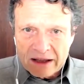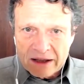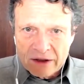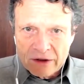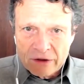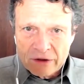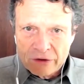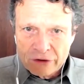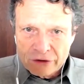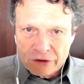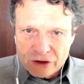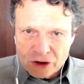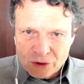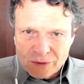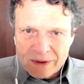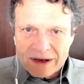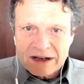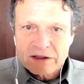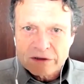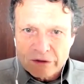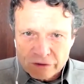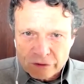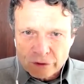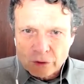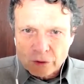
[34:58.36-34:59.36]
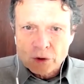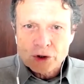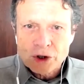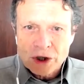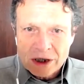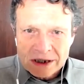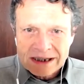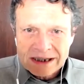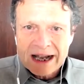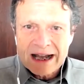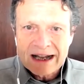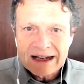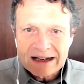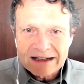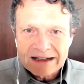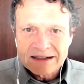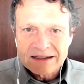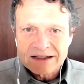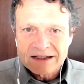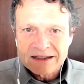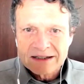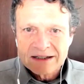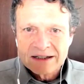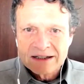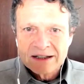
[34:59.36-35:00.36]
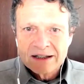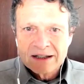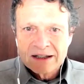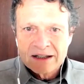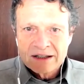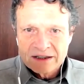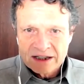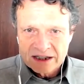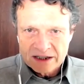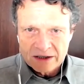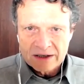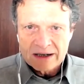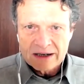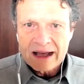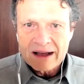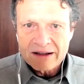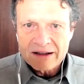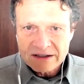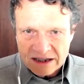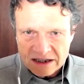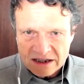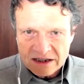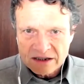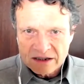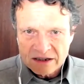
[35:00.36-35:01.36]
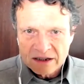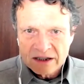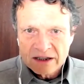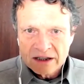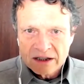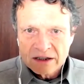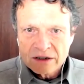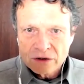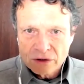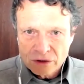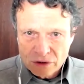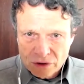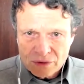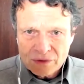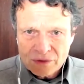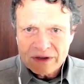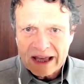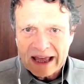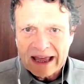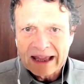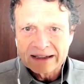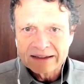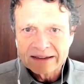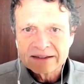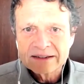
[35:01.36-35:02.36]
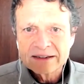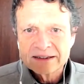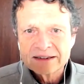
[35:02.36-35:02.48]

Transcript: the strength of social ties that allows us to do that.